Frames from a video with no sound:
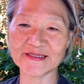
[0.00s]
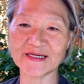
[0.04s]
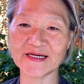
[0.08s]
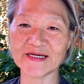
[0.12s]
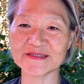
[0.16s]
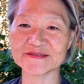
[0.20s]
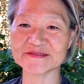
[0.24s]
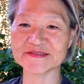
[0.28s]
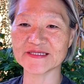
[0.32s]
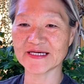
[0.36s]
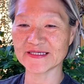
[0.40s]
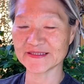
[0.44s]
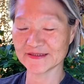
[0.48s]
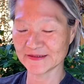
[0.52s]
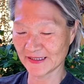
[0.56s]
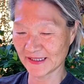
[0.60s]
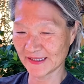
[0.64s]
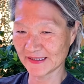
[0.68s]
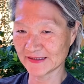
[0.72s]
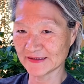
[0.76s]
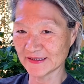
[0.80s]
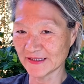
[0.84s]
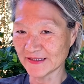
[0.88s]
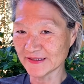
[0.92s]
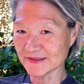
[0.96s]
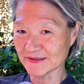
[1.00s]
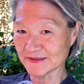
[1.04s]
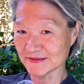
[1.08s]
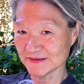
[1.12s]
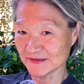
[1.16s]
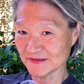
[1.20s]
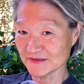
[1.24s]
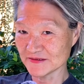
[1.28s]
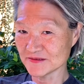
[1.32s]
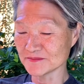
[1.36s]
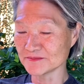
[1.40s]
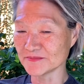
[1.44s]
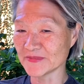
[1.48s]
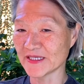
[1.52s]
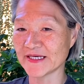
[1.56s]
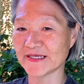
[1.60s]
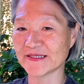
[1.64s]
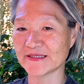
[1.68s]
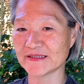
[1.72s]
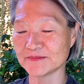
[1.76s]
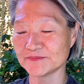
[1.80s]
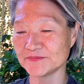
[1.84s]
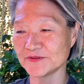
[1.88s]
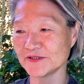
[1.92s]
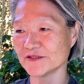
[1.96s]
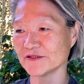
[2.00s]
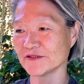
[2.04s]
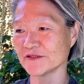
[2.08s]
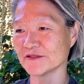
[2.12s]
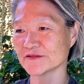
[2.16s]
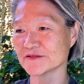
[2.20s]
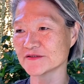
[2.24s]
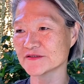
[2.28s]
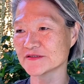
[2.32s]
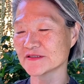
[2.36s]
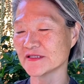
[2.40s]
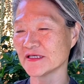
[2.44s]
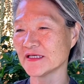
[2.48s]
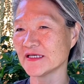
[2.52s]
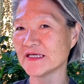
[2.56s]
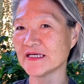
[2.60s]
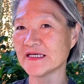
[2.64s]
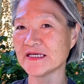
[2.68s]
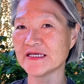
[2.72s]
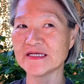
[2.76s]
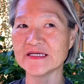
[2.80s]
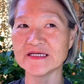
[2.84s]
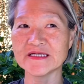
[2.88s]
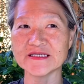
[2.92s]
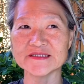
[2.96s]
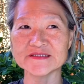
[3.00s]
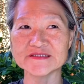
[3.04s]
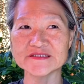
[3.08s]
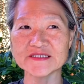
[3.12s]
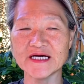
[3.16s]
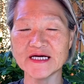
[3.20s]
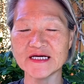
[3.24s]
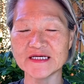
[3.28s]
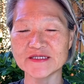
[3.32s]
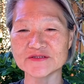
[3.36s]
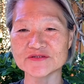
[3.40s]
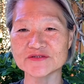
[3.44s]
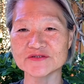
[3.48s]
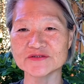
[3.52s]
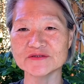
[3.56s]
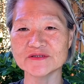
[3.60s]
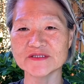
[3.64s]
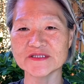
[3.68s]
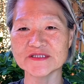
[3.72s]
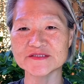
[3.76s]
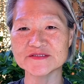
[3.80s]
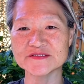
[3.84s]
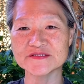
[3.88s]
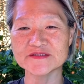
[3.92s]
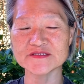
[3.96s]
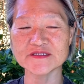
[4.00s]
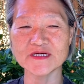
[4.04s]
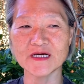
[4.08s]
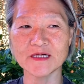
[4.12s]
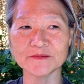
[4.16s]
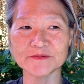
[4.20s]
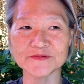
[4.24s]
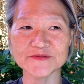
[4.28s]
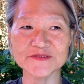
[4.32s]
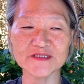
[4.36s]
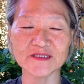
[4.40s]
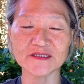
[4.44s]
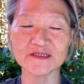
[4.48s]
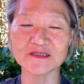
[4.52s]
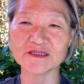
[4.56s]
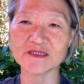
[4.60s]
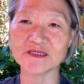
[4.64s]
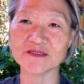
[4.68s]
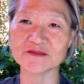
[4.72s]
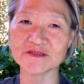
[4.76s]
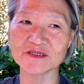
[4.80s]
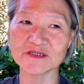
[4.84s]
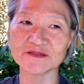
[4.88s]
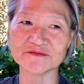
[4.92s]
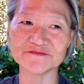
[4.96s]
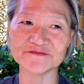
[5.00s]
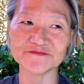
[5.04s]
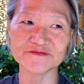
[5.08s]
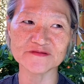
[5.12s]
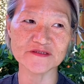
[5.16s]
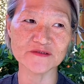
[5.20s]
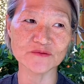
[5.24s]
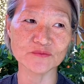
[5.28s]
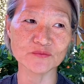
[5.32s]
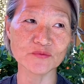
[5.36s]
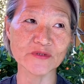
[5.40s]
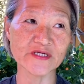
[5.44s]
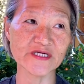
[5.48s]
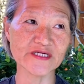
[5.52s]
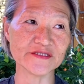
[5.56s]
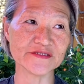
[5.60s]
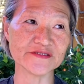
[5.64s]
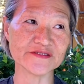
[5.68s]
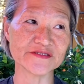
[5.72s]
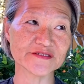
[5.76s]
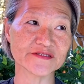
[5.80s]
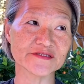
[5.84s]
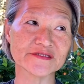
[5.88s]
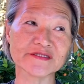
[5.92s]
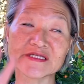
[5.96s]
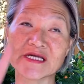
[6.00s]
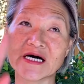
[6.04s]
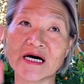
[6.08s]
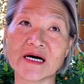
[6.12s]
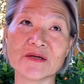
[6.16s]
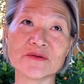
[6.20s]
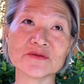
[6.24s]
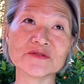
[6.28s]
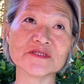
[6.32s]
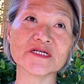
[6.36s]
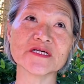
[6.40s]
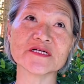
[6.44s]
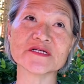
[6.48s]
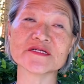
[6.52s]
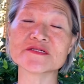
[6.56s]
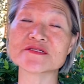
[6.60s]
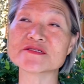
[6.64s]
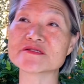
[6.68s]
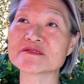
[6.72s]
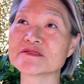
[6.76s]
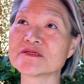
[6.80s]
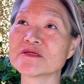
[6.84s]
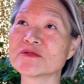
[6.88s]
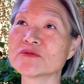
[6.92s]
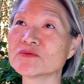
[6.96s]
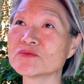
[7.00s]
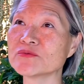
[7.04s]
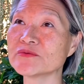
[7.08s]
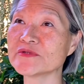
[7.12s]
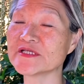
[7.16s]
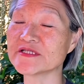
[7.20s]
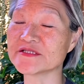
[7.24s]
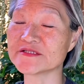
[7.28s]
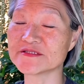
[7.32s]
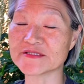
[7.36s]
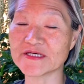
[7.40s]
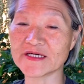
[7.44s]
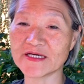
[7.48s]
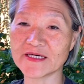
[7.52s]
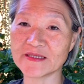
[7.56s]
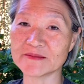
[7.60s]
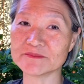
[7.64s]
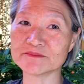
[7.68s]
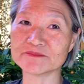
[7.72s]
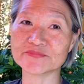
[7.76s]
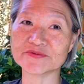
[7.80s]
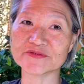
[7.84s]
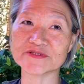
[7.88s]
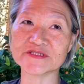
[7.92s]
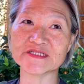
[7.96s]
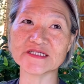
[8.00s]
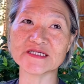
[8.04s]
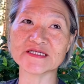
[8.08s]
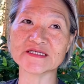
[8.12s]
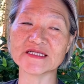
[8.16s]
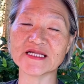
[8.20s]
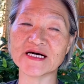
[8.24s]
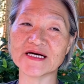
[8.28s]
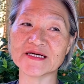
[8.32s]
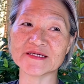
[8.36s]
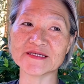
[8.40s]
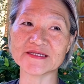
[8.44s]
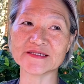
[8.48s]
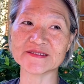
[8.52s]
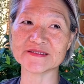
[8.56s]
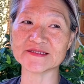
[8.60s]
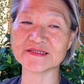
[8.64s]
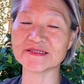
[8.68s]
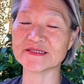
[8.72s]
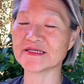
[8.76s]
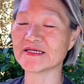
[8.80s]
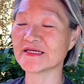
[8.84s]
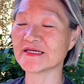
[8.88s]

And I, I like this mic because it actually stops a lot of the wind. Now there is no wind, I'm pretty lucky.